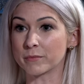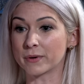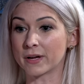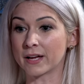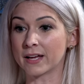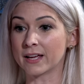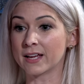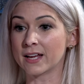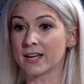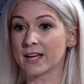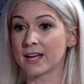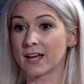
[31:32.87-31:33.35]

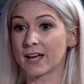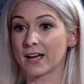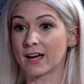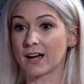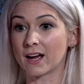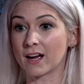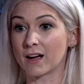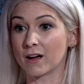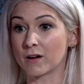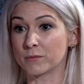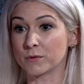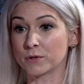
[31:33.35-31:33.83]
But
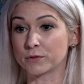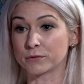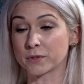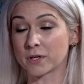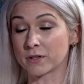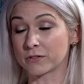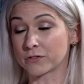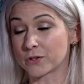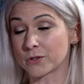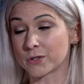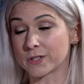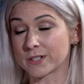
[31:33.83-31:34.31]

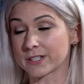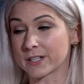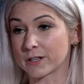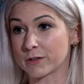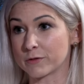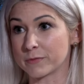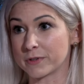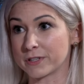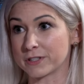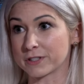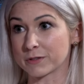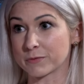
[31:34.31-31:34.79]
of course I
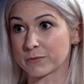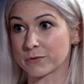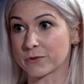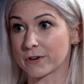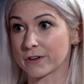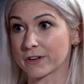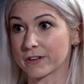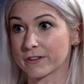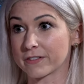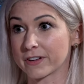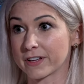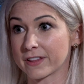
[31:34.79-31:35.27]
would be
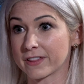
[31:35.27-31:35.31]
supportive.